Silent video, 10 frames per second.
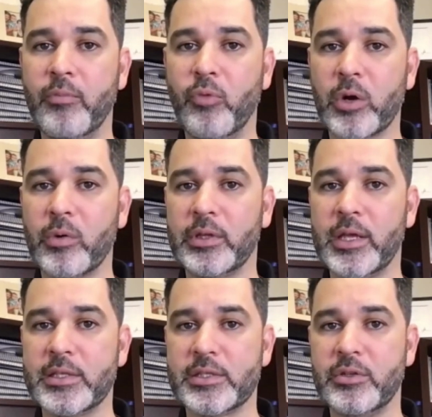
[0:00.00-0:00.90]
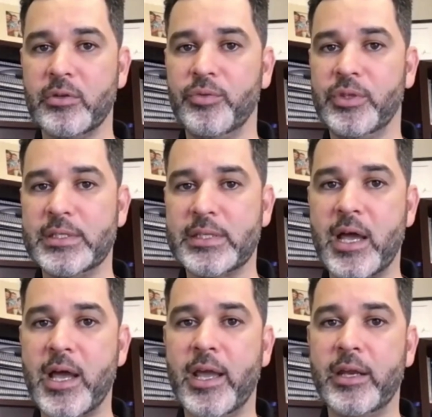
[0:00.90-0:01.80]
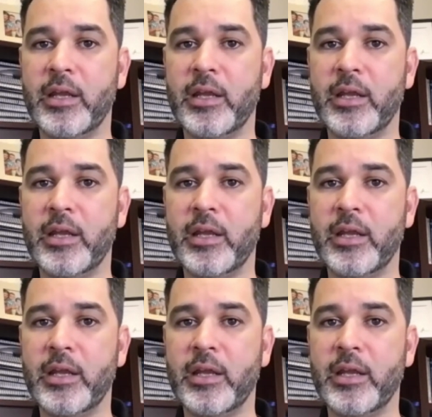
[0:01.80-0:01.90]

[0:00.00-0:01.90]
work with us to design